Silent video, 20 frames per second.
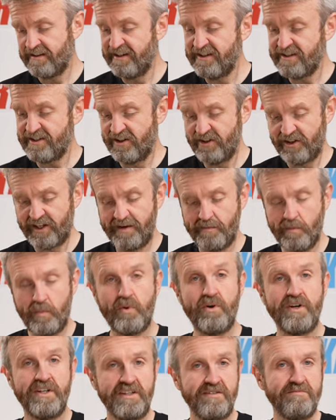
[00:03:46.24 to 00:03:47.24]
these are looking
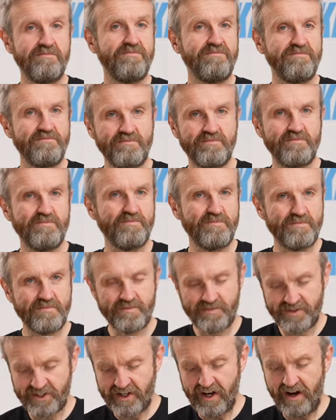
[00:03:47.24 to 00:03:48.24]
pretty
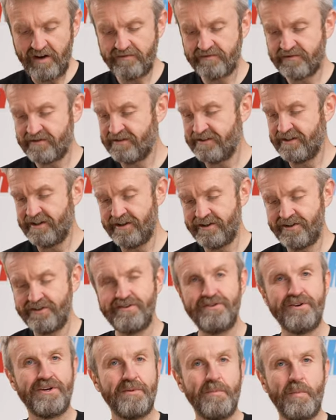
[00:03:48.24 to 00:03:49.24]
scuffed. They're
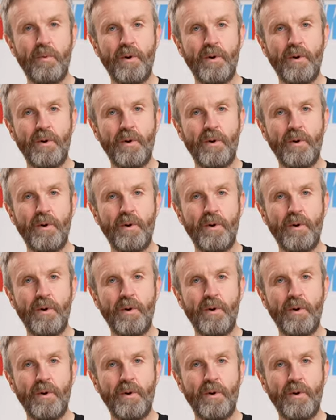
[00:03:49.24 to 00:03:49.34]
looking